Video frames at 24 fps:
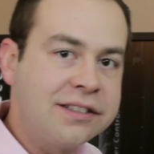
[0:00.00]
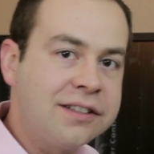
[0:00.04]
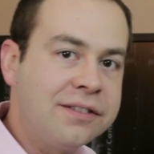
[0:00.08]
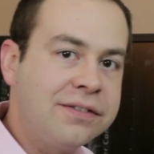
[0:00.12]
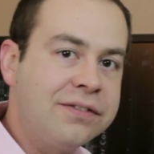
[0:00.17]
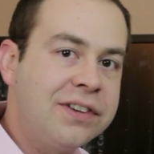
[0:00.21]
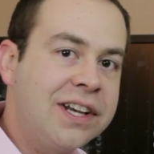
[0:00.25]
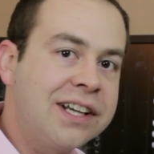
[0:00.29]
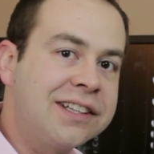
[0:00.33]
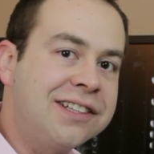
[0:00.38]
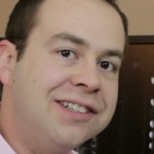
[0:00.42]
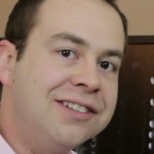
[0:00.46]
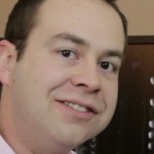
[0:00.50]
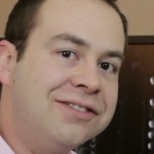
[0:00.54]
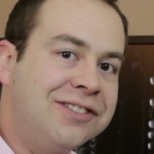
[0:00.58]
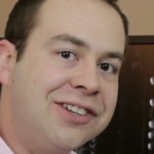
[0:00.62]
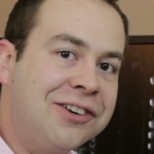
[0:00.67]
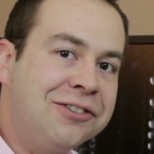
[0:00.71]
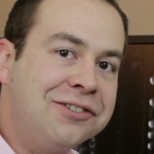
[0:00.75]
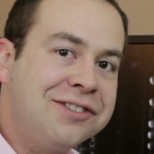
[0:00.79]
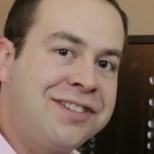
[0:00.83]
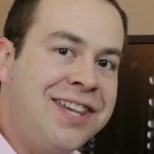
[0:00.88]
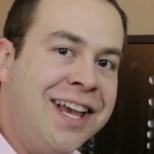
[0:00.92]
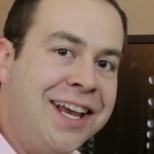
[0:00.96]
is defective,
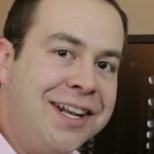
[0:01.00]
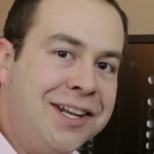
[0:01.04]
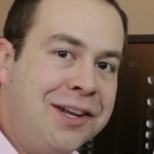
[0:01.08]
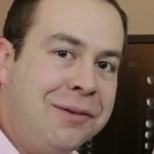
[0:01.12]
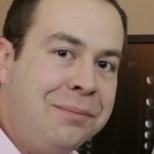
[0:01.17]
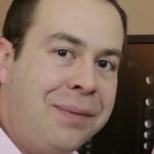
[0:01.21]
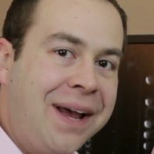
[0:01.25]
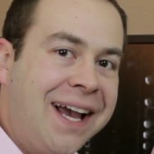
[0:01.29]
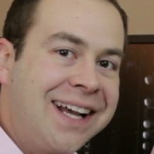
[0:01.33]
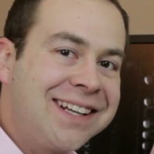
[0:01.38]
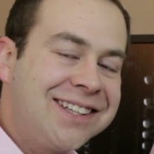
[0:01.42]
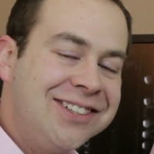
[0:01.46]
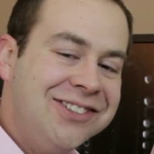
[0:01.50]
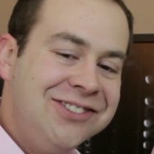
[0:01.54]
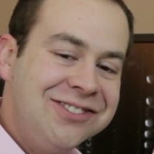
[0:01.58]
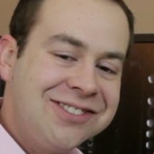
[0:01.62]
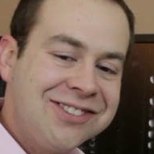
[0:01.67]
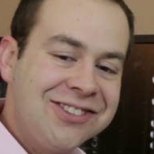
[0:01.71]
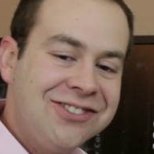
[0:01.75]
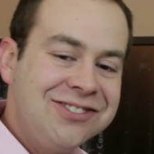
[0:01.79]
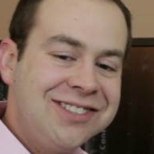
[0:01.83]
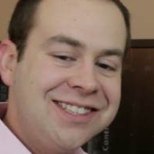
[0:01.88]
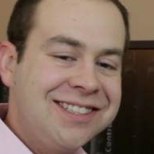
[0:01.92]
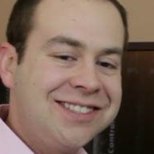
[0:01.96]
don't send it back to who
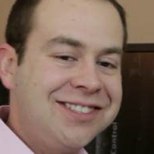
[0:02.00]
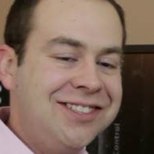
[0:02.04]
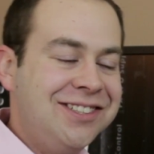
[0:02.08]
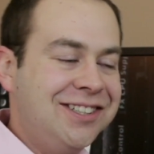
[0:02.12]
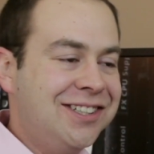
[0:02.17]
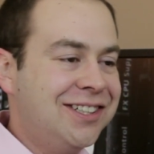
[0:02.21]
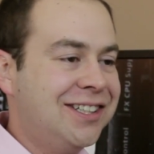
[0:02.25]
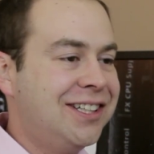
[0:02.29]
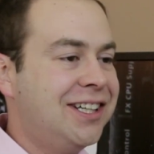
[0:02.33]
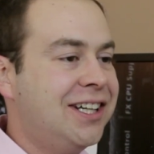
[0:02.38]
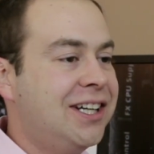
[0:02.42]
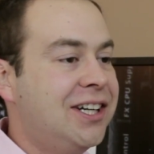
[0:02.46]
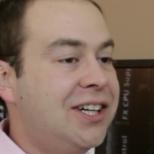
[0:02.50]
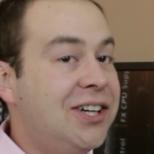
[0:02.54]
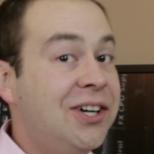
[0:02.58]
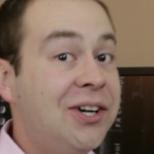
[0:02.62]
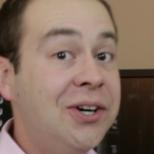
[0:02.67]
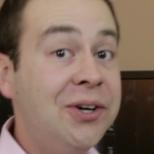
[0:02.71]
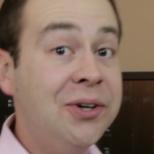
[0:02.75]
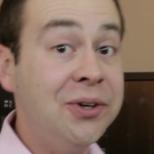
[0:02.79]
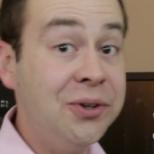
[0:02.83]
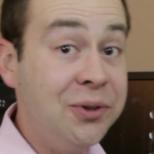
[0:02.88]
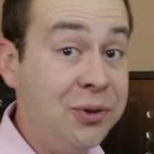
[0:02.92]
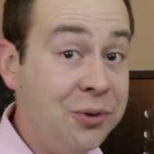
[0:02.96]
sold it to you.
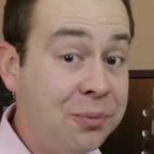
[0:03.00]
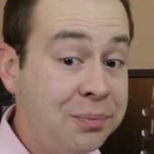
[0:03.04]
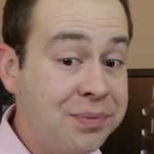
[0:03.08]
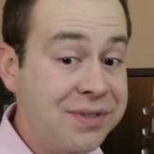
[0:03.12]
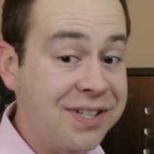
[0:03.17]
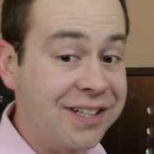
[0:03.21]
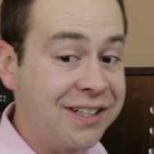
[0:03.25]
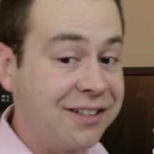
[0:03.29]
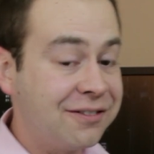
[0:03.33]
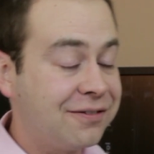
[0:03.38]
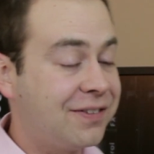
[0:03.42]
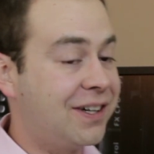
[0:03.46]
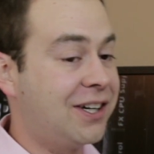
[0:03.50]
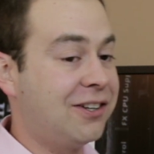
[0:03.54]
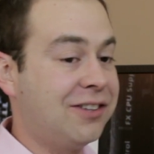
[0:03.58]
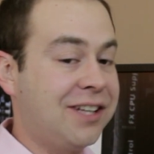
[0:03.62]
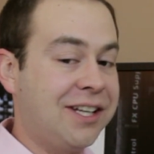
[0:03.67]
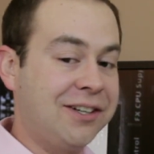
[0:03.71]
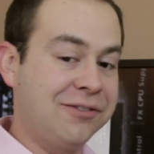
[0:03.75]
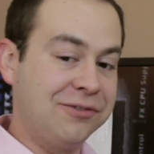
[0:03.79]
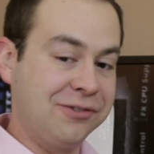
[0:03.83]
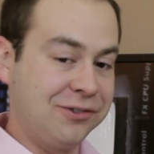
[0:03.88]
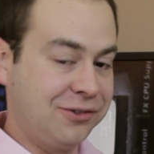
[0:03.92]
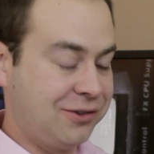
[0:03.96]
Oops, I didn't follow
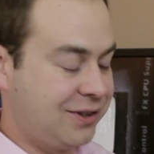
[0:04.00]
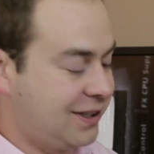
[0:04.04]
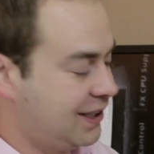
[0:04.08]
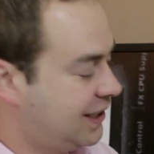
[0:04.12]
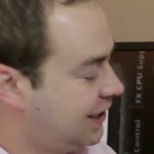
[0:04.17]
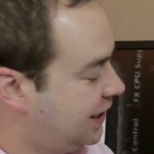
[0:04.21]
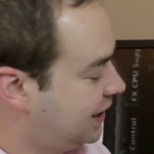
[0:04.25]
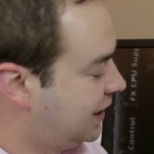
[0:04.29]
that rule.